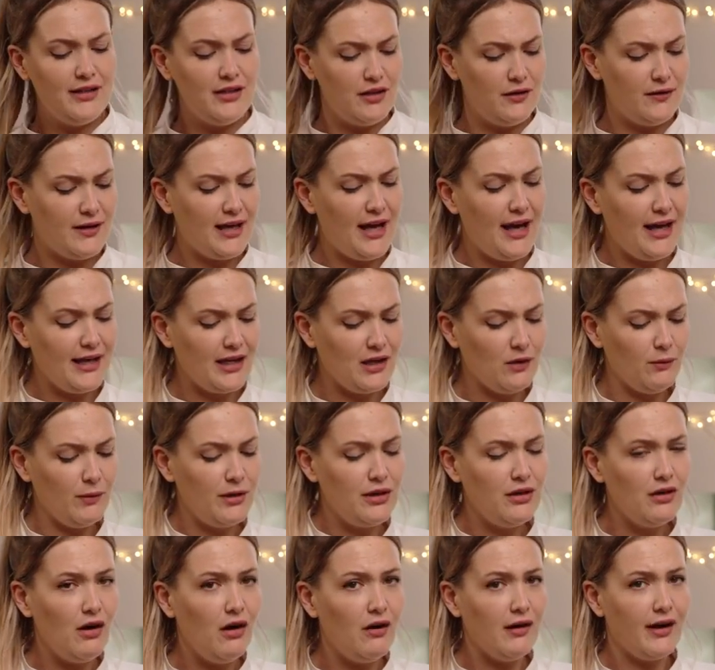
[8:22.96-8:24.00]
the UK can we
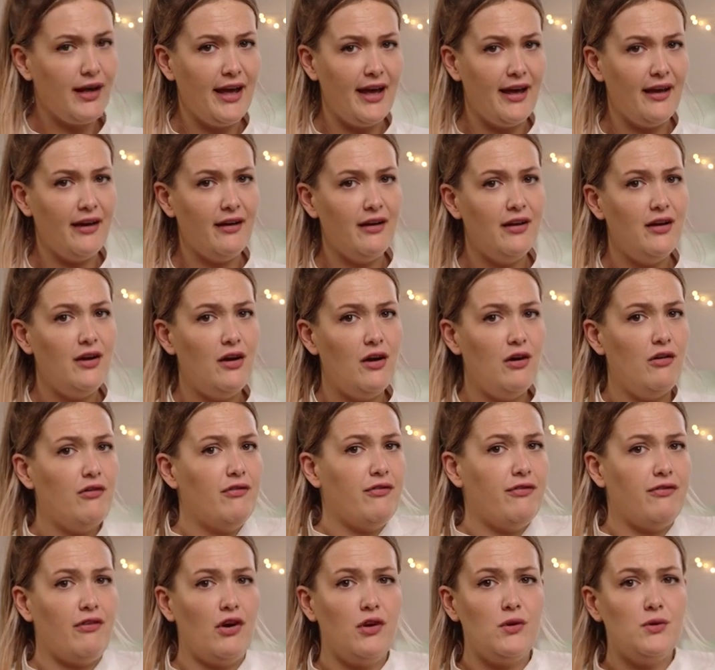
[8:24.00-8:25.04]
not get
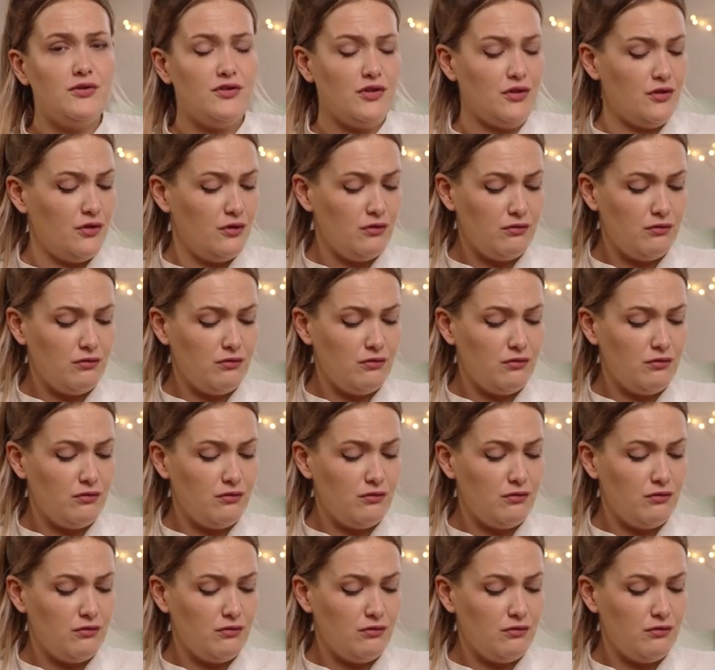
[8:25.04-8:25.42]
frozen,